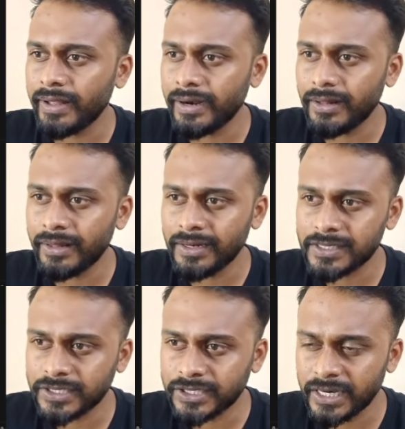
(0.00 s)
where there
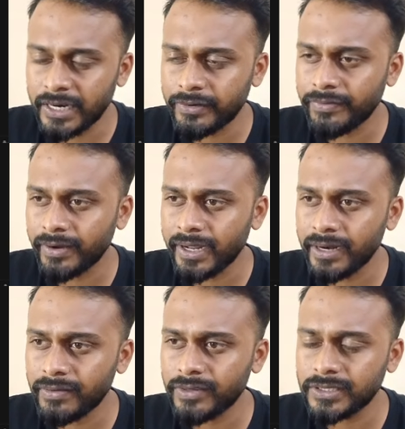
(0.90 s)
is a shared
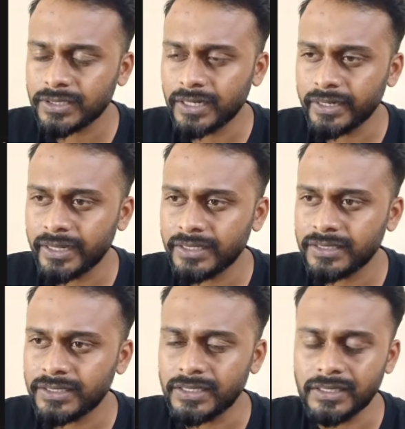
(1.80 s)
file which
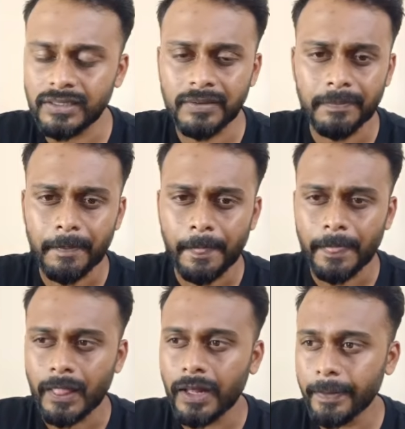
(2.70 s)
contains the
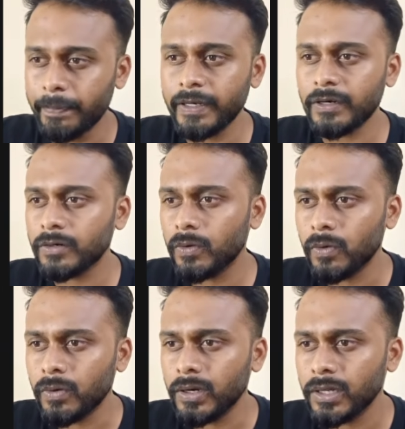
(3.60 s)
repeated
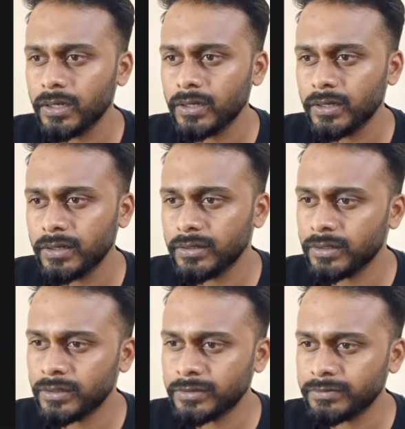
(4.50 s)
code,
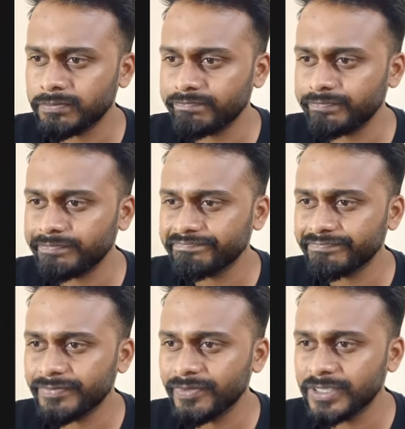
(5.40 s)
uh,
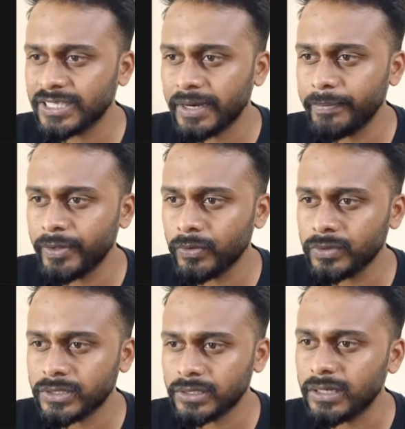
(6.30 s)
which can be
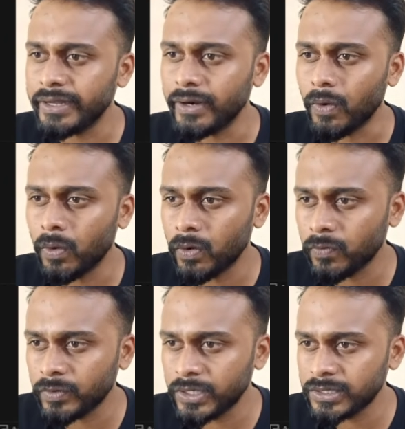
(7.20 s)
used in all
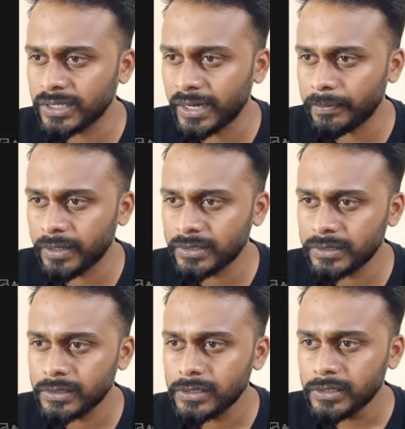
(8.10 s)
of these lambdas.
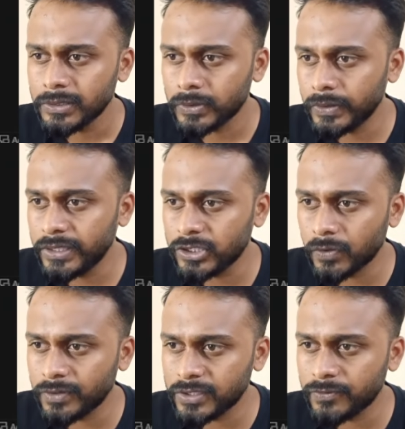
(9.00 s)
So each
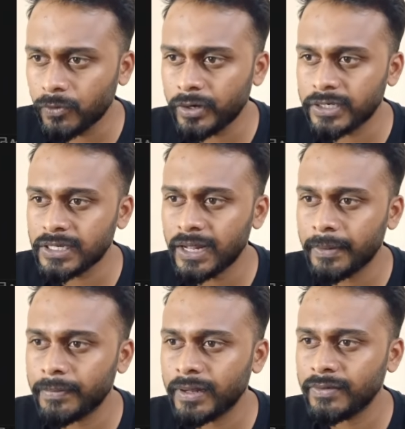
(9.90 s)
of this folder is a
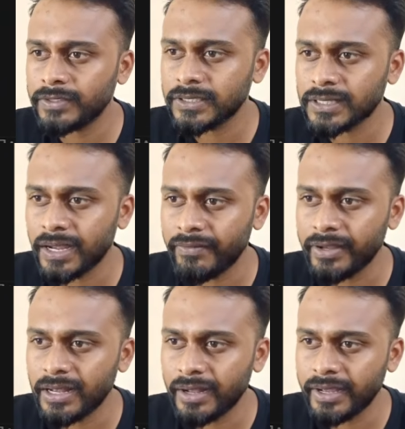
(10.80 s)
lambda which is
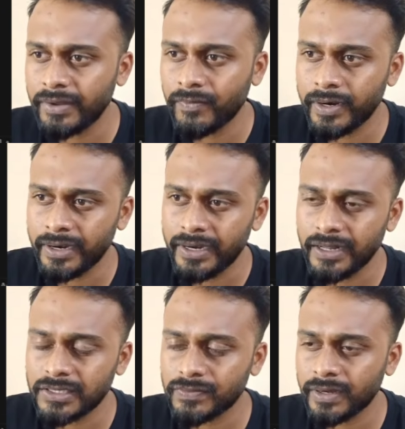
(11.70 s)
having again one
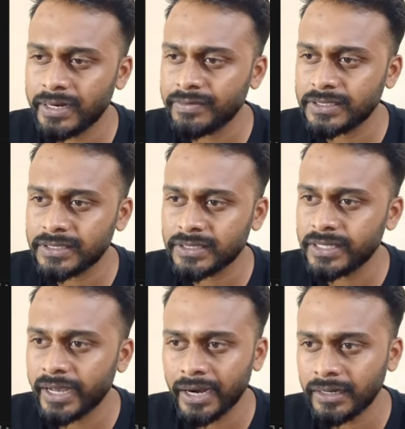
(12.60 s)
index file which is
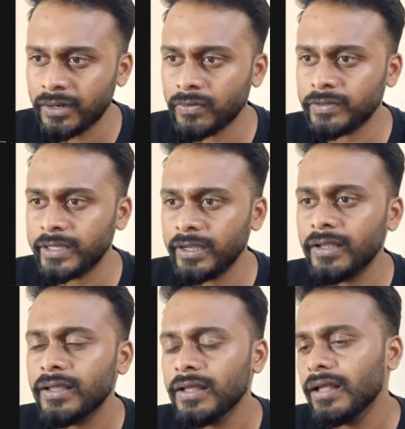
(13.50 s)
the handler of
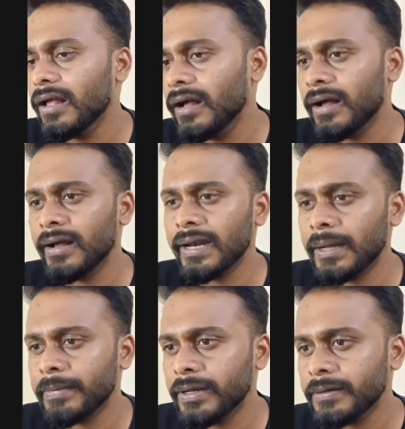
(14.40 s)
the
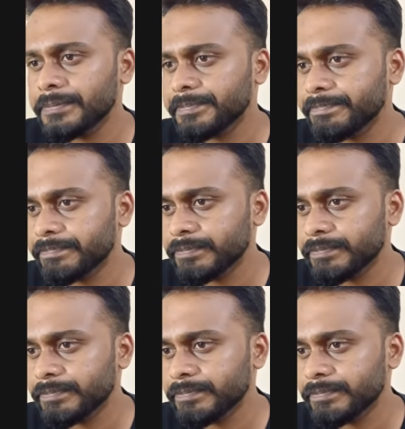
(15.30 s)
lambda.